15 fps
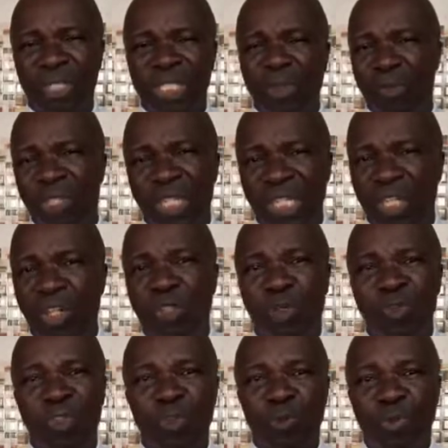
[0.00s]
There was a lot of
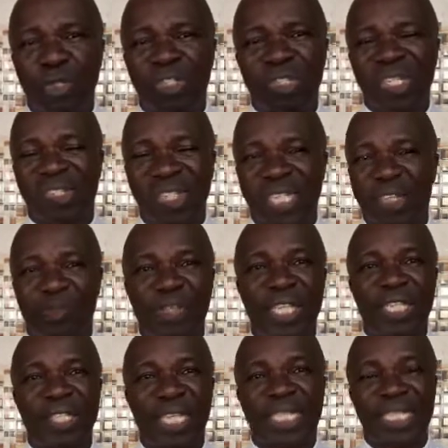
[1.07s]
spiritual significance
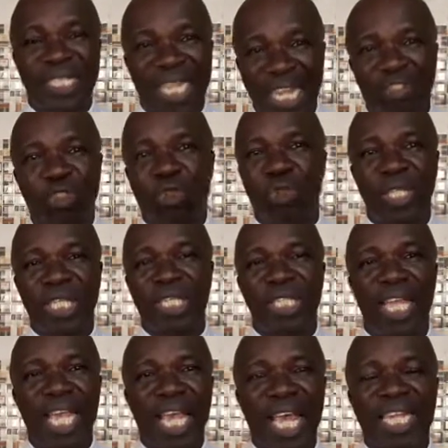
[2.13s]
significance attached to it,
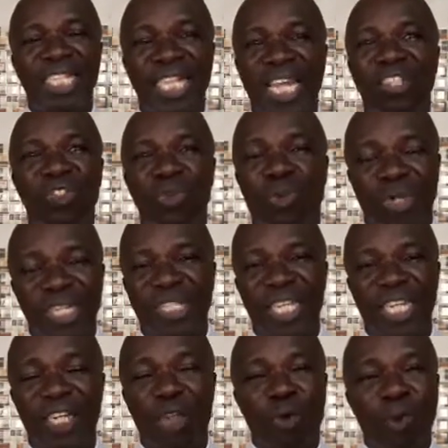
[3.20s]
and that's the
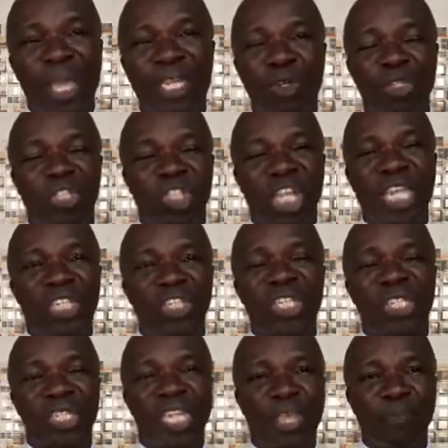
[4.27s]
reason why God changed
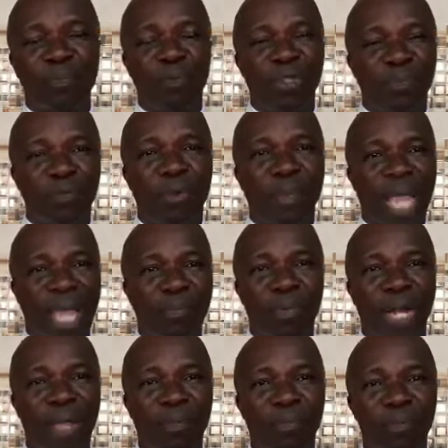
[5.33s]
his name from
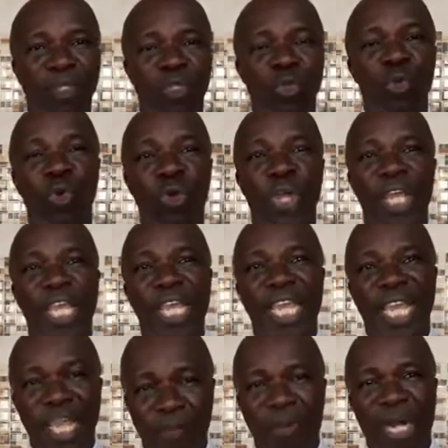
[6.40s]
Abram to
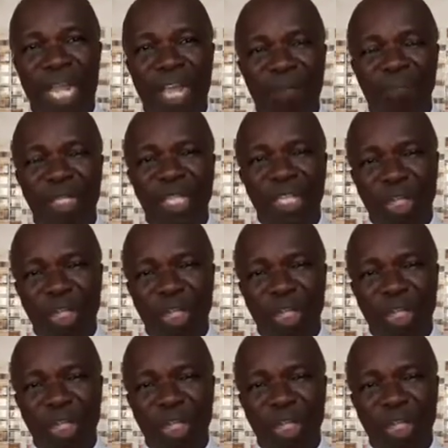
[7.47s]
Abraham.